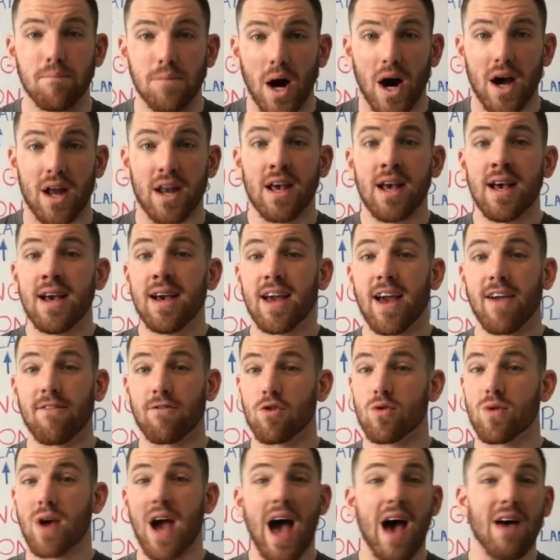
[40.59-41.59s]
But if
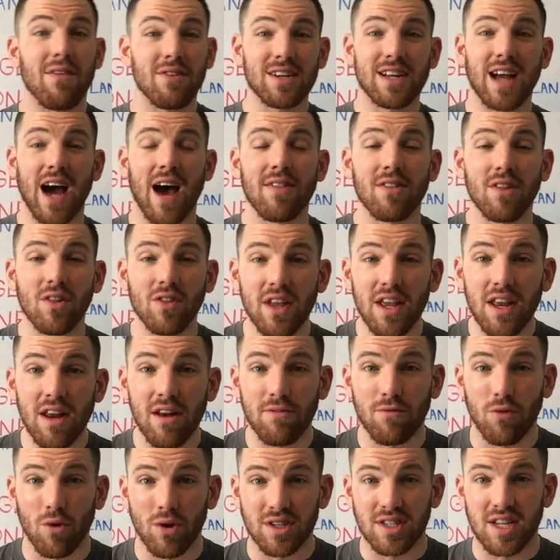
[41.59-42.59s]
you haven't gotten the Lean
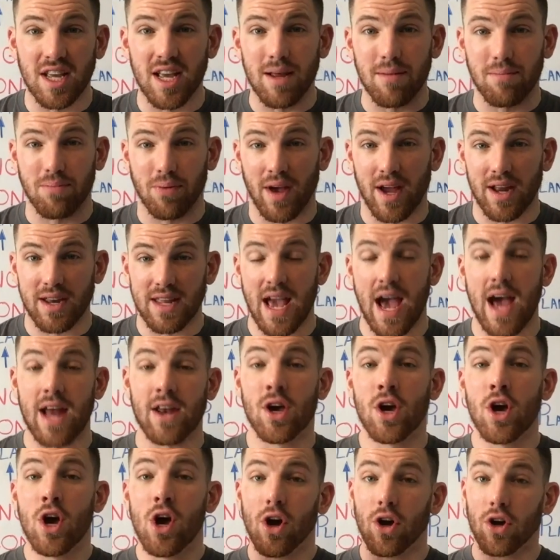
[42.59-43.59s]
in 14 plan
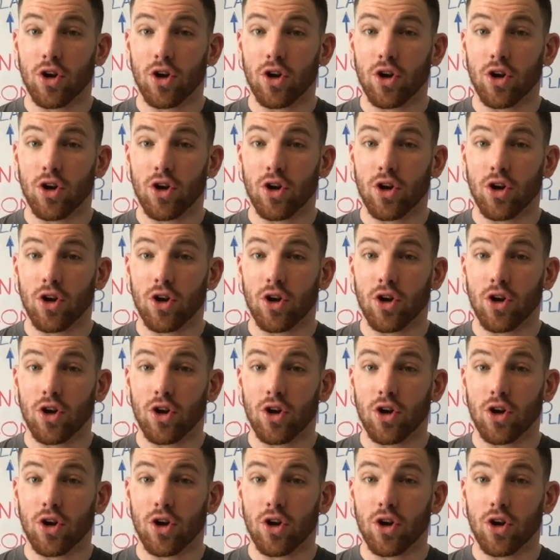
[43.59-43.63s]
yet,